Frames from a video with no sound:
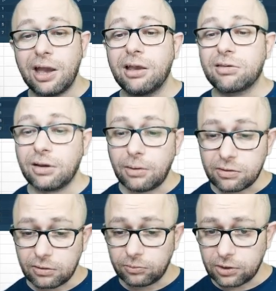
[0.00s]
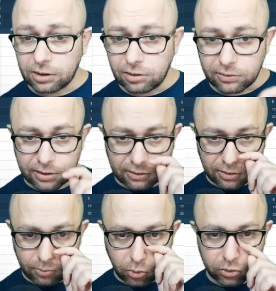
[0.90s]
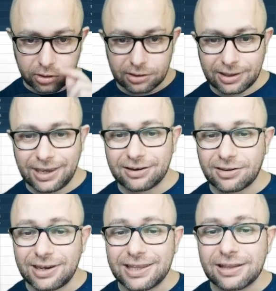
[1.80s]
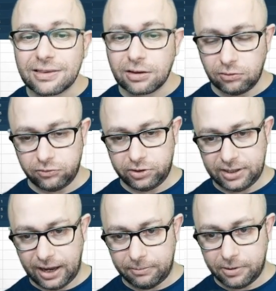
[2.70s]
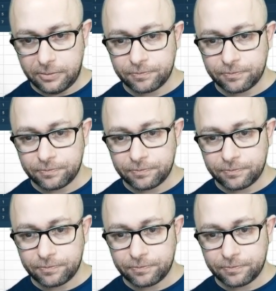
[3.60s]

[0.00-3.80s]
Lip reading: Something else that's important here is the needed silver tab.